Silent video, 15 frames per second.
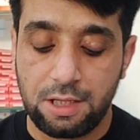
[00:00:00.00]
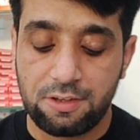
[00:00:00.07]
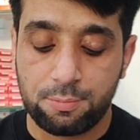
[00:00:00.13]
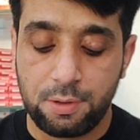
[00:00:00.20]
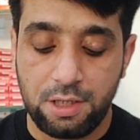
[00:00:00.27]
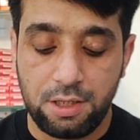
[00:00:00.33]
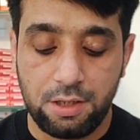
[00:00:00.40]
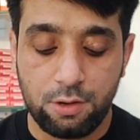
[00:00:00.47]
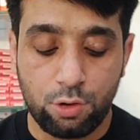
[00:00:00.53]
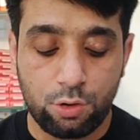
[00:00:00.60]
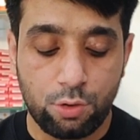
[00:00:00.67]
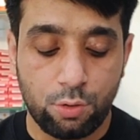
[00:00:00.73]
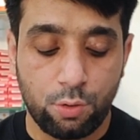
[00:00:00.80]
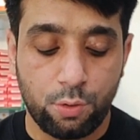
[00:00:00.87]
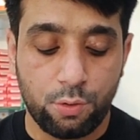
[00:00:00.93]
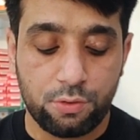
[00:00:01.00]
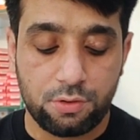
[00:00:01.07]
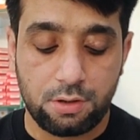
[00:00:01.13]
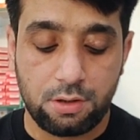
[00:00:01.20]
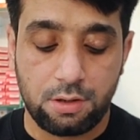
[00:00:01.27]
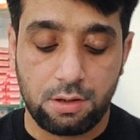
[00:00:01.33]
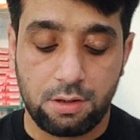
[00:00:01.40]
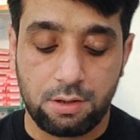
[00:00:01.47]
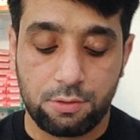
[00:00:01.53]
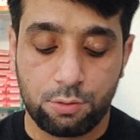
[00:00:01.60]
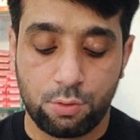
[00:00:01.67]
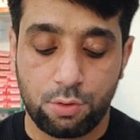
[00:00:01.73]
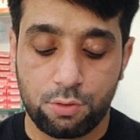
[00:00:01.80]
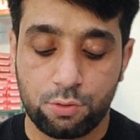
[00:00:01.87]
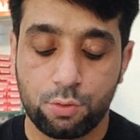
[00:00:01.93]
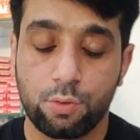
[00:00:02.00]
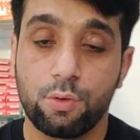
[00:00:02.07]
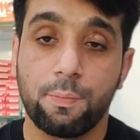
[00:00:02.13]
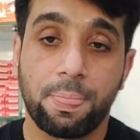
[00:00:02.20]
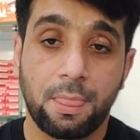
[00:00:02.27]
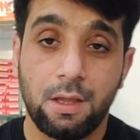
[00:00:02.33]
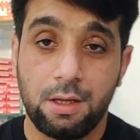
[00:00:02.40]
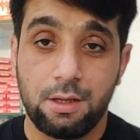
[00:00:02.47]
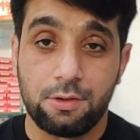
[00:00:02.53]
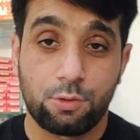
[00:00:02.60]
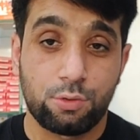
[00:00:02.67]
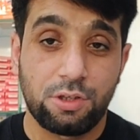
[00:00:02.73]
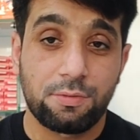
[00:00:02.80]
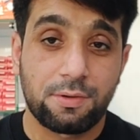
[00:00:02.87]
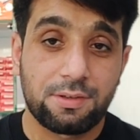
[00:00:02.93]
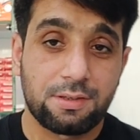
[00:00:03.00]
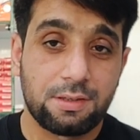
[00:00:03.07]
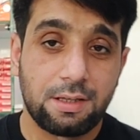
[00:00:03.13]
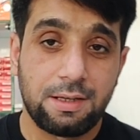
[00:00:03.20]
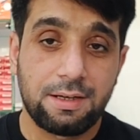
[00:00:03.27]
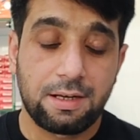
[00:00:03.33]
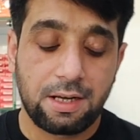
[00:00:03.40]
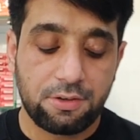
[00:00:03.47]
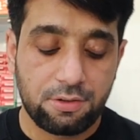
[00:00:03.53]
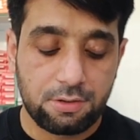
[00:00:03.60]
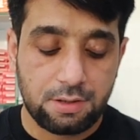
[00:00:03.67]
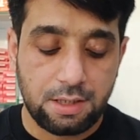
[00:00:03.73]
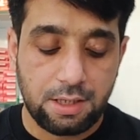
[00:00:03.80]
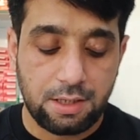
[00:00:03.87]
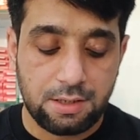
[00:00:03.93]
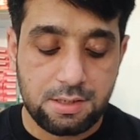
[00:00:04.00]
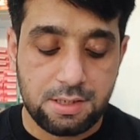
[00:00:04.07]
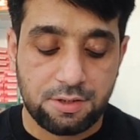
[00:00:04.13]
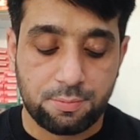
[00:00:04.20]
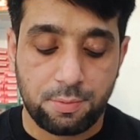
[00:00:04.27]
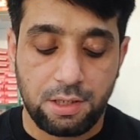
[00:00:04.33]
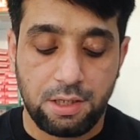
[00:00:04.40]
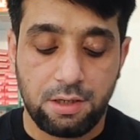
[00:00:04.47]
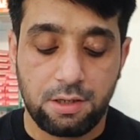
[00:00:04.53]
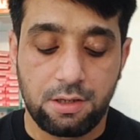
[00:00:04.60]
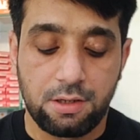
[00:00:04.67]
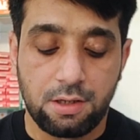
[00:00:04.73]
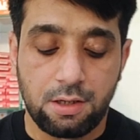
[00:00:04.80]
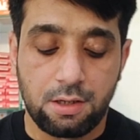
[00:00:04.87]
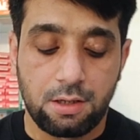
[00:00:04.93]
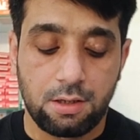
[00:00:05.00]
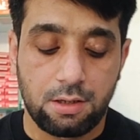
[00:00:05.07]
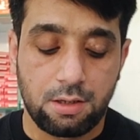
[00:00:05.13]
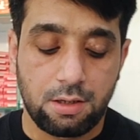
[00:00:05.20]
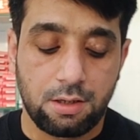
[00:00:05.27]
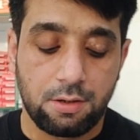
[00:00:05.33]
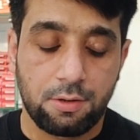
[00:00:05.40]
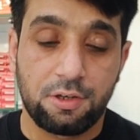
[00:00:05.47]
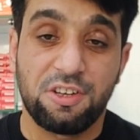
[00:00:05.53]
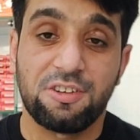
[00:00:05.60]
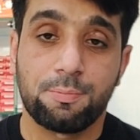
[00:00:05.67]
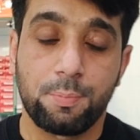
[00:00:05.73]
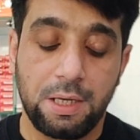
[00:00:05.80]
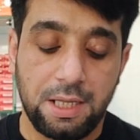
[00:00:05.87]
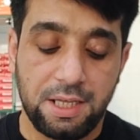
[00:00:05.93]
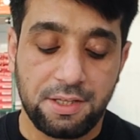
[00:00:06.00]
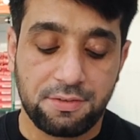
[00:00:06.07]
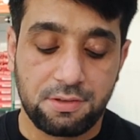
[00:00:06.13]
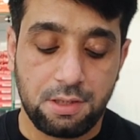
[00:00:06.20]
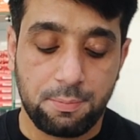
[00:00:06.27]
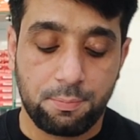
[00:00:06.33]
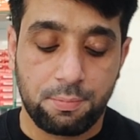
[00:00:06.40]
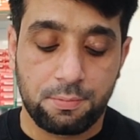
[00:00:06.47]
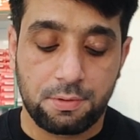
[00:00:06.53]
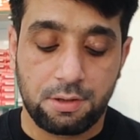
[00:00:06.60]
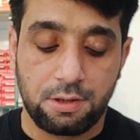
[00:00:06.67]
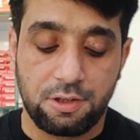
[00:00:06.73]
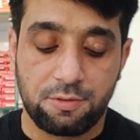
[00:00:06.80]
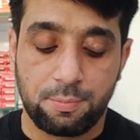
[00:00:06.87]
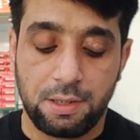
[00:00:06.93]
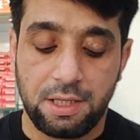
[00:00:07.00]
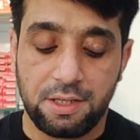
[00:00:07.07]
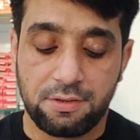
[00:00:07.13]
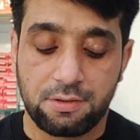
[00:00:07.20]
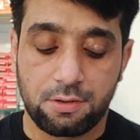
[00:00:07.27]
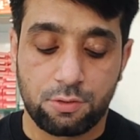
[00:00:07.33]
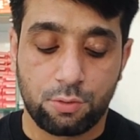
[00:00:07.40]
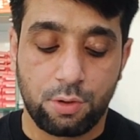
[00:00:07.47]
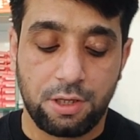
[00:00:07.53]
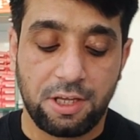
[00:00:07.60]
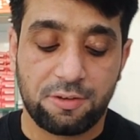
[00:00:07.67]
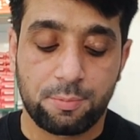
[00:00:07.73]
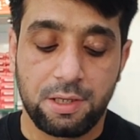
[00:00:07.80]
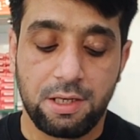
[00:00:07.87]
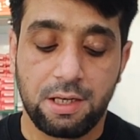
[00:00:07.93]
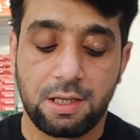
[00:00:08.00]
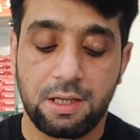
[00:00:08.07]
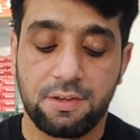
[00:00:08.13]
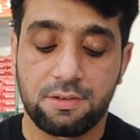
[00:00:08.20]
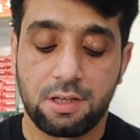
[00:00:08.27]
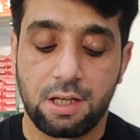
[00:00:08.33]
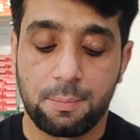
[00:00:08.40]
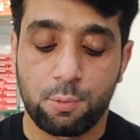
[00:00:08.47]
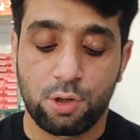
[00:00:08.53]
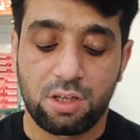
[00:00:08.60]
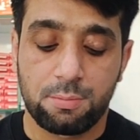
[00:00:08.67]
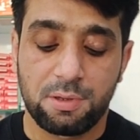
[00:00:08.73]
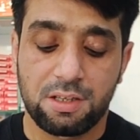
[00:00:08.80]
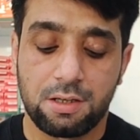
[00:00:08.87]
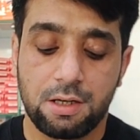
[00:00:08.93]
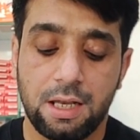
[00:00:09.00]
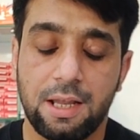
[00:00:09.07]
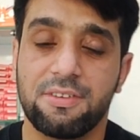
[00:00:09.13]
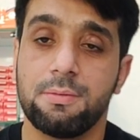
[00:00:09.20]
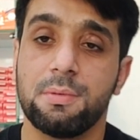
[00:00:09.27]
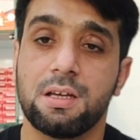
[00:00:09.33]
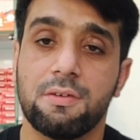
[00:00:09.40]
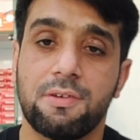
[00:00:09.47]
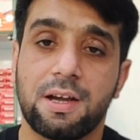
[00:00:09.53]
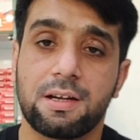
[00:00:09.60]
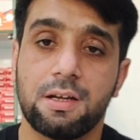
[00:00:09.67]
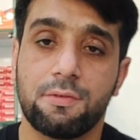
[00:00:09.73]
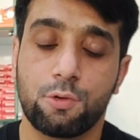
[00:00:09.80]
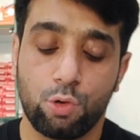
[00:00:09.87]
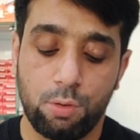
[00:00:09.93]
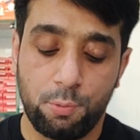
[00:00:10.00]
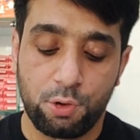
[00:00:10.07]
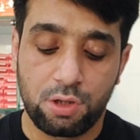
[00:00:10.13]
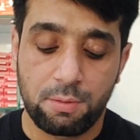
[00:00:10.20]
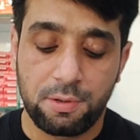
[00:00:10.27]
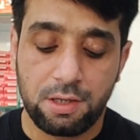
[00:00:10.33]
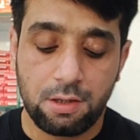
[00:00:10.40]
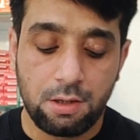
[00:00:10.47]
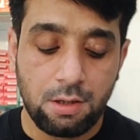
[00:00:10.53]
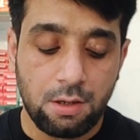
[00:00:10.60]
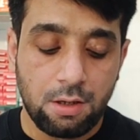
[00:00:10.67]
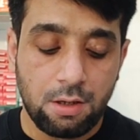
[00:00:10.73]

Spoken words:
aspirin dose. So this was the interaction that aspirin displace. So aspirin increases the hypoglycemic effect of tolbutamine